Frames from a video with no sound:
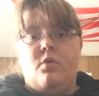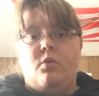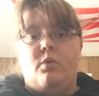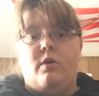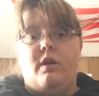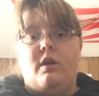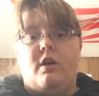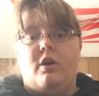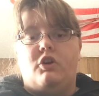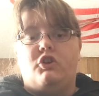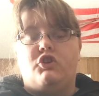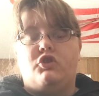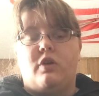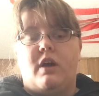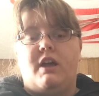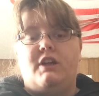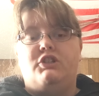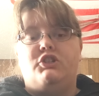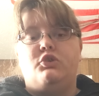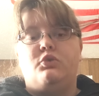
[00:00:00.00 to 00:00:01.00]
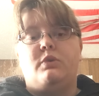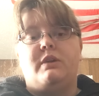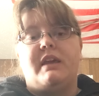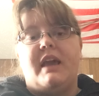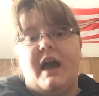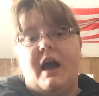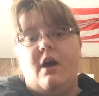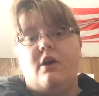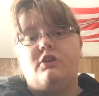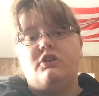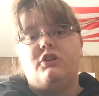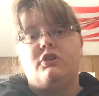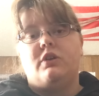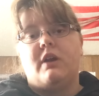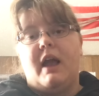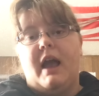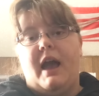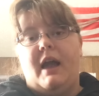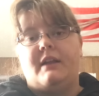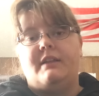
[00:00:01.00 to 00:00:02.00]
We are trying to
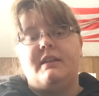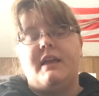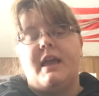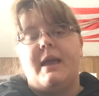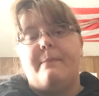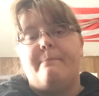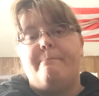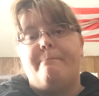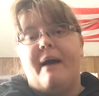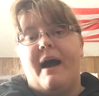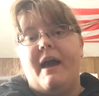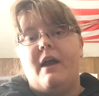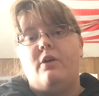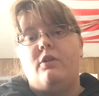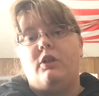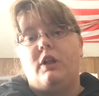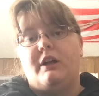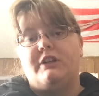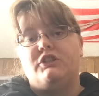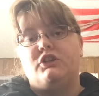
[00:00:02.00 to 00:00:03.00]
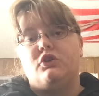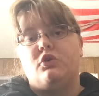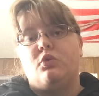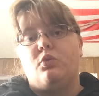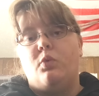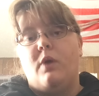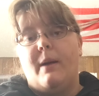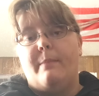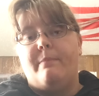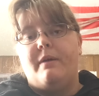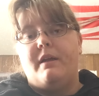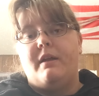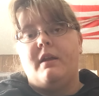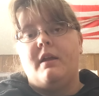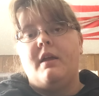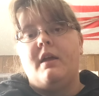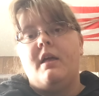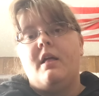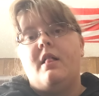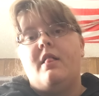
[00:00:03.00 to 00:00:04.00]
counteract a biological weapon
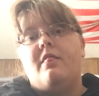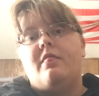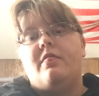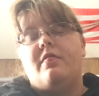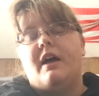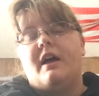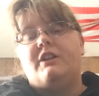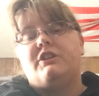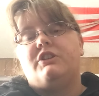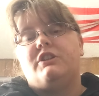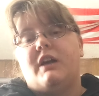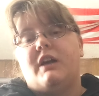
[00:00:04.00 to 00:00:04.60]
that